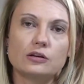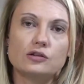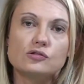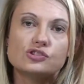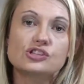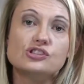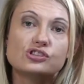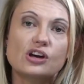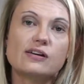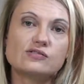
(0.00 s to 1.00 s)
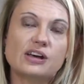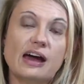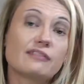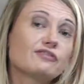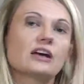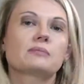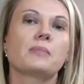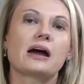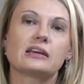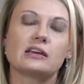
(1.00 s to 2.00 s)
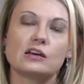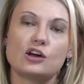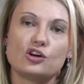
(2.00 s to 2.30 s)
you just don't have that money